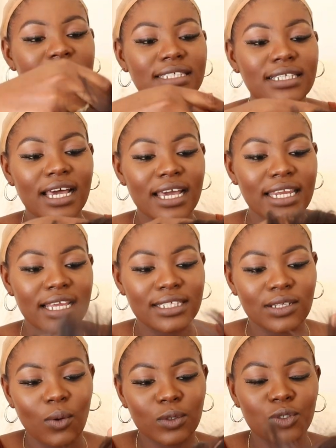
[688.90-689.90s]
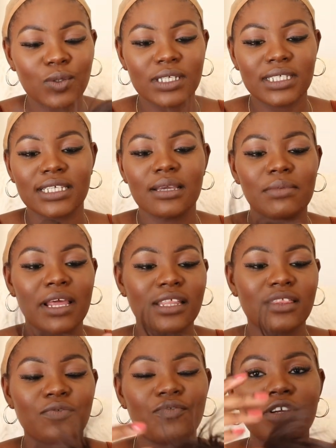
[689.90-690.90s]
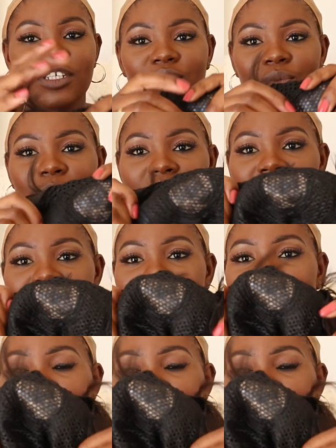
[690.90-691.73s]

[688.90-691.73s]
inside, it's also the same like the first one.